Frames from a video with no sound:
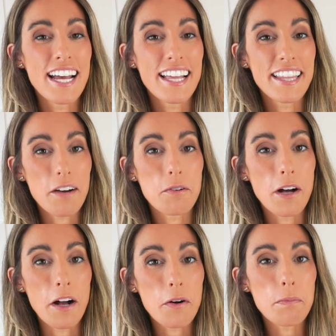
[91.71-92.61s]
that will
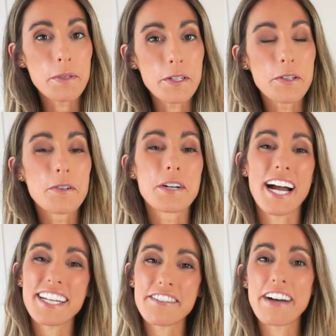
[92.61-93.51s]
help you
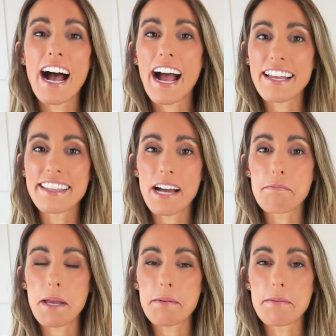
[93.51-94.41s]
kind of hide that
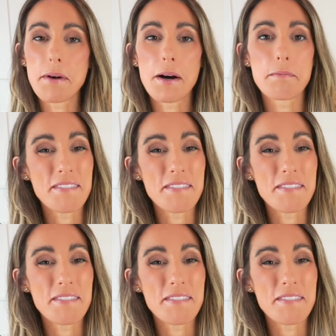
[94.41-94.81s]
baby bump